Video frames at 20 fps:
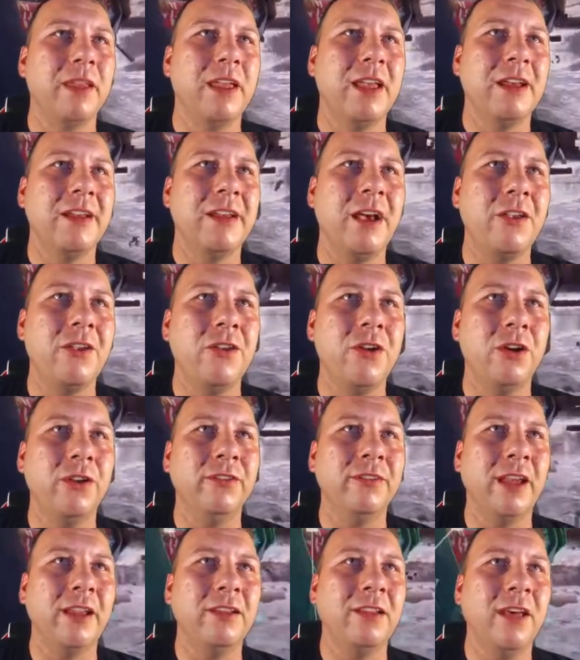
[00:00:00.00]
Now you
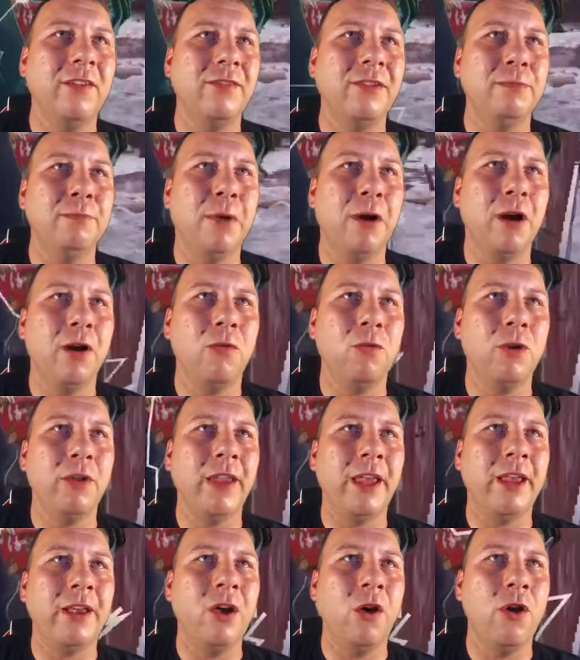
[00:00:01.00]
notice I love this part where
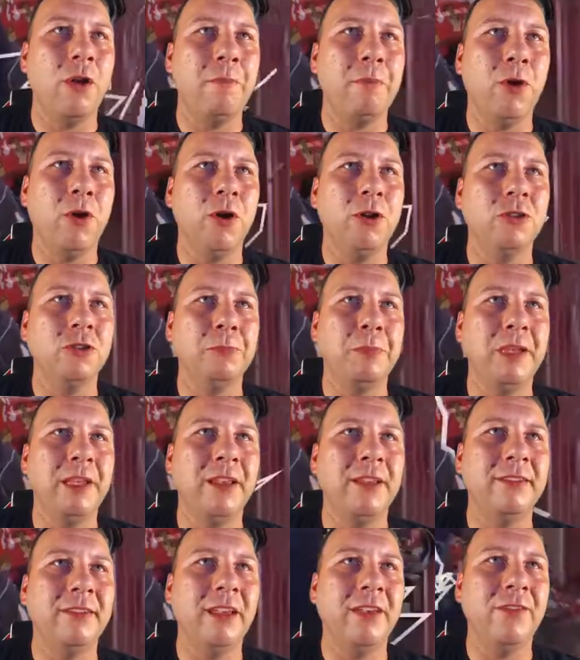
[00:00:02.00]
they go and perch,
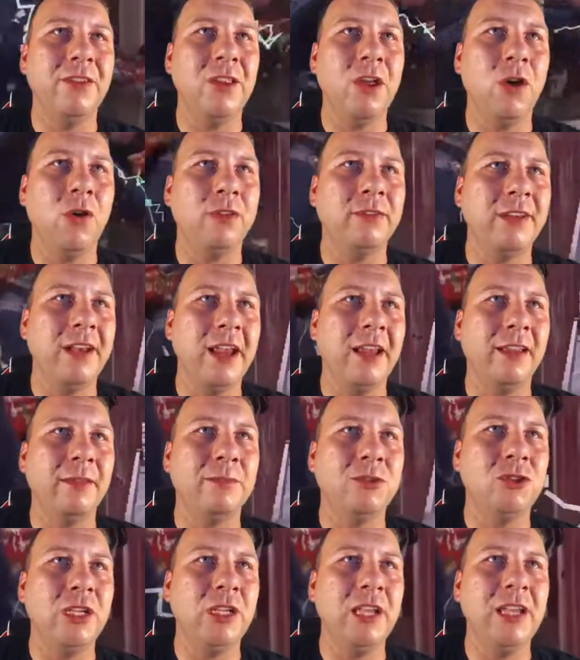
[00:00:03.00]
because even though it's an
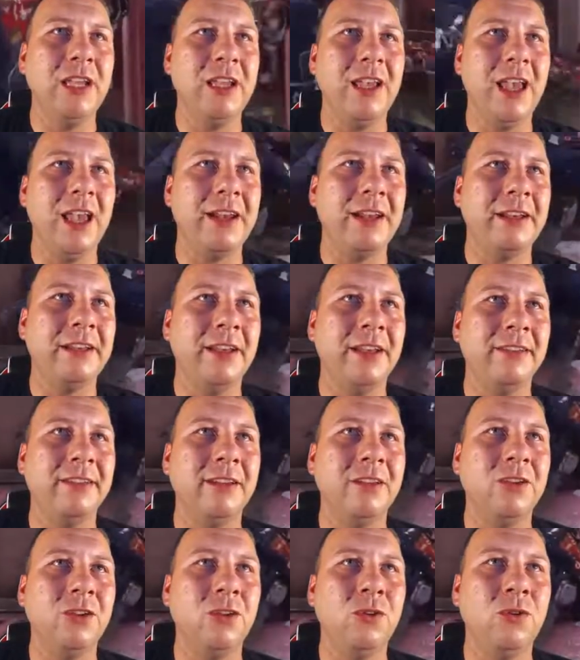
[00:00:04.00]
LMG and it
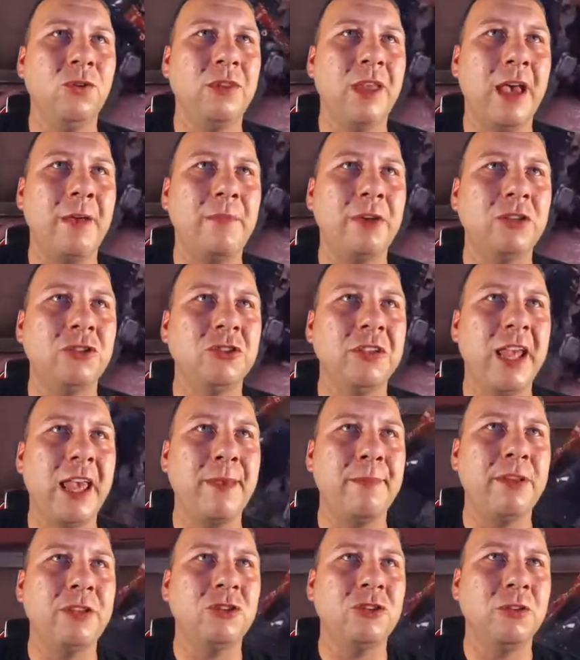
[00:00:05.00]
doesn't do that much
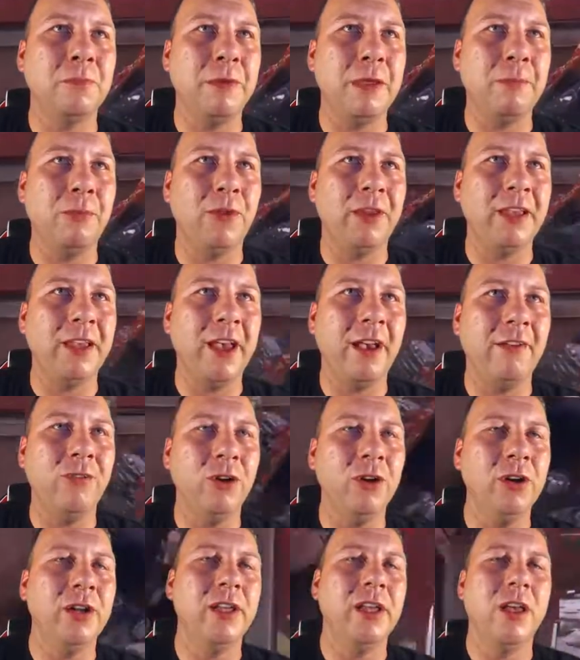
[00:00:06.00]
damage to people in
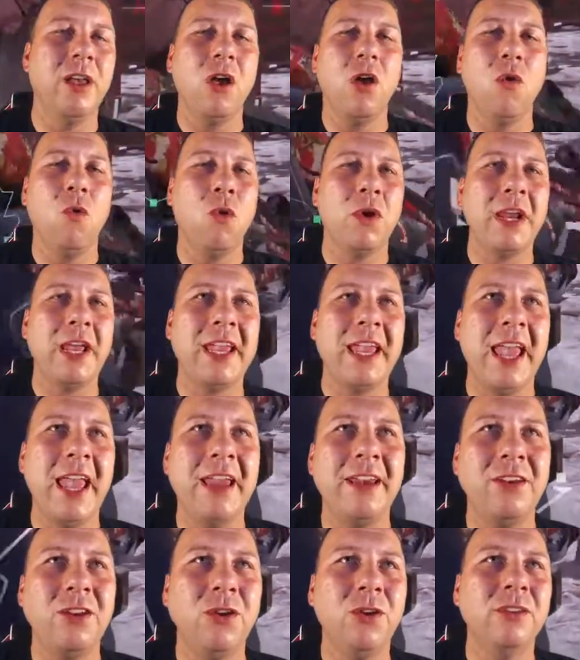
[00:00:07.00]
cover, what I
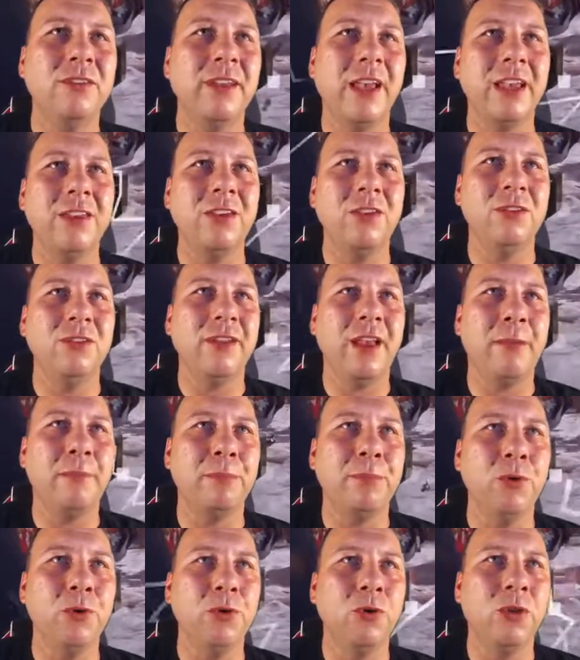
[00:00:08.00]
can do is I use that
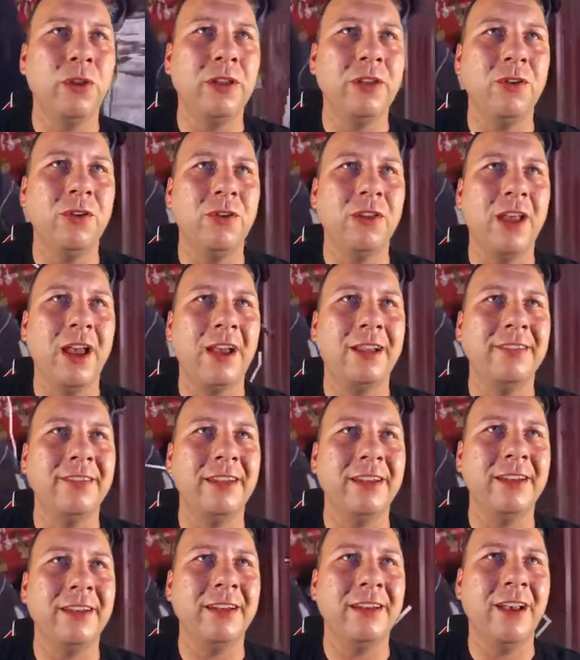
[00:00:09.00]
brutal and utilize
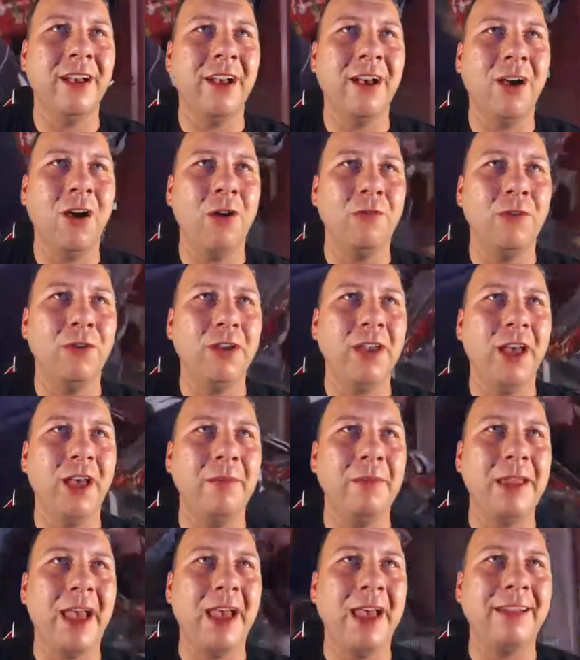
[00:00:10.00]
it and
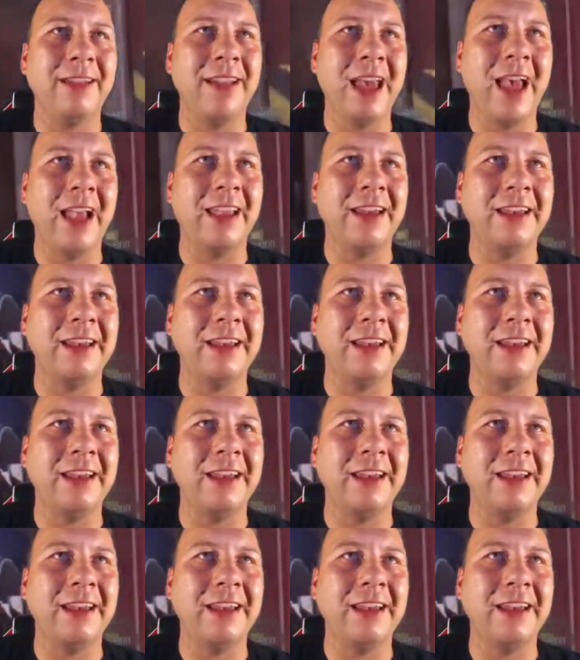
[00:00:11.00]
overcome that lack of